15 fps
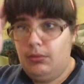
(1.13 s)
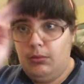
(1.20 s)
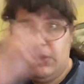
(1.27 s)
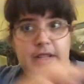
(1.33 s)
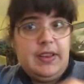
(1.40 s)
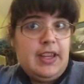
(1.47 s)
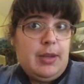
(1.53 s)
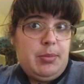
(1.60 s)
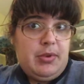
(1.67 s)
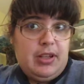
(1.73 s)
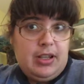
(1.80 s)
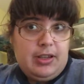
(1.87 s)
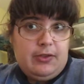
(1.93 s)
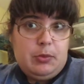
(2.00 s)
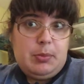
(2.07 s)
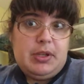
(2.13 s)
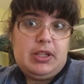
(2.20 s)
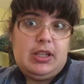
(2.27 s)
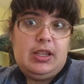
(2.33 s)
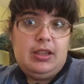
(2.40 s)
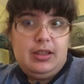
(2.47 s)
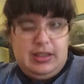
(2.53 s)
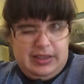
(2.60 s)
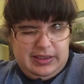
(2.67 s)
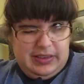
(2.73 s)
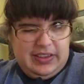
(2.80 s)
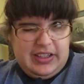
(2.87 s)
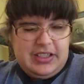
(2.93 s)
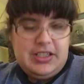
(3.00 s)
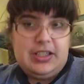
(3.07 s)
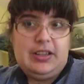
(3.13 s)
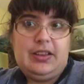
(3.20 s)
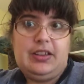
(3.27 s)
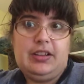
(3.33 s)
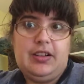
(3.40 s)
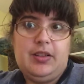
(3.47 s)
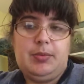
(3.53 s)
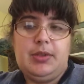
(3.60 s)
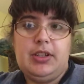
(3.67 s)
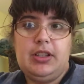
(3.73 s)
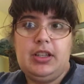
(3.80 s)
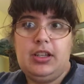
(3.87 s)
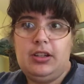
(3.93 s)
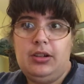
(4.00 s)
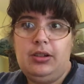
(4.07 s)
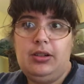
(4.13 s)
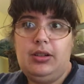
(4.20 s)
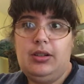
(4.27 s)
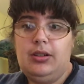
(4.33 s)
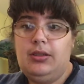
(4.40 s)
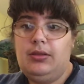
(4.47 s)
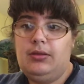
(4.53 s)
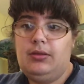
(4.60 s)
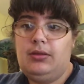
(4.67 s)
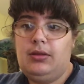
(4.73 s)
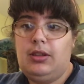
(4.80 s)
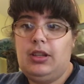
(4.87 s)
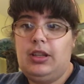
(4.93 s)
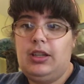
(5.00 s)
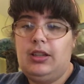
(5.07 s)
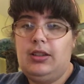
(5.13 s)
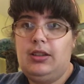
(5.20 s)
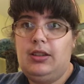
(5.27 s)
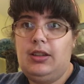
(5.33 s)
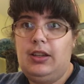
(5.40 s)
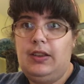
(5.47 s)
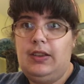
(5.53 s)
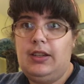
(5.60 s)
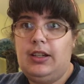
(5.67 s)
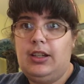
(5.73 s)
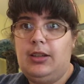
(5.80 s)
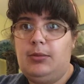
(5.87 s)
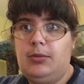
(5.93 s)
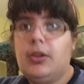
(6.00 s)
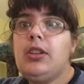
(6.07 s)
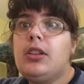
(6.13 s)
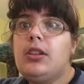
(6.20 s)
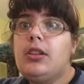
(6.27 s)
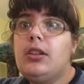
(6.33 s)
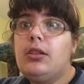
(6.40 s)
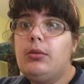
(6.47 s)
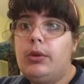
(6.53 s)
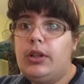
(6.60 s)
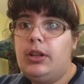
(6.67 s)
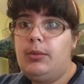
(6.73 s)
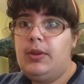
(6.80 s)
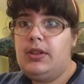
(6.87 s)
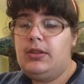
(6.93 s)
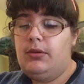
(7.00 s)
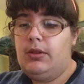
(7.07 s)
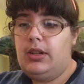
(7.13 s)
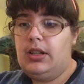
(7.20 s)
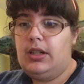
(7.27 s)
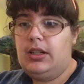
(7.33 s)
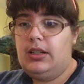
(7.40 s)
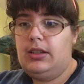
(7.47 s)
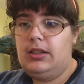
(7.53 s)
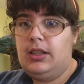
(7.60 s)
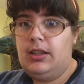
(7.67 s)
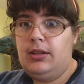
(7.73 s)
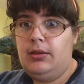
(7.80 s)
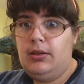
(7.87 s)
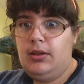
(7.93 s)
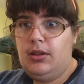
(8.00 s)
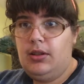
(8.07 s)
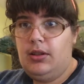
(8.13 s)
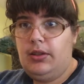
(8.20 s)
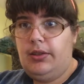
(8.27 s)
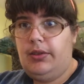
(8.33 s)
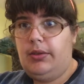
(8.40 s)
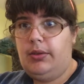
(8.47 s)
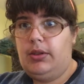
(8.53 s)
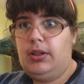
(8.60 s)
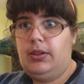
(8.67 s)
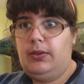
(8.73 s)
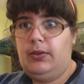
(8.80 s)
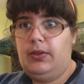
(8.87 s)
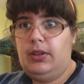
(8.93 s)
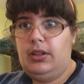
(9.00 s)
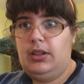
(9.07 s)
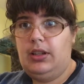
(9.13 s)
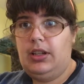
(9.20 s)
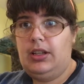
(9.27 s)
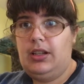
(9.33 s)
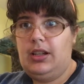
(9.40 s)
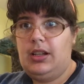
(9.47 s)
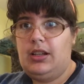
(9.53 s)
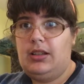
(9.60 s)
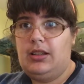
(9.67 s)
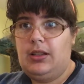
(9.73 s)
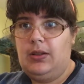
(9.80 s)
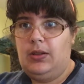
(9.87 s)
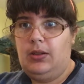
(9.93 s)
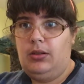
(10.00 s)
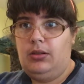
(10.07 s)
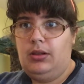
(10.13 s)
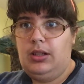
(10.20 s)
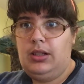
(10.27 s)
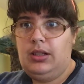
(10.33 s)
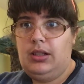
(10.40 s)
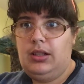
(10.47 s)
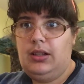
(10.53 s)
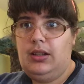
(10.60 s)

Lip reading: What's happening, everybody? Sega Child Star Spawn here, and this time we're going to be doing another sort of editing a Nendoroid.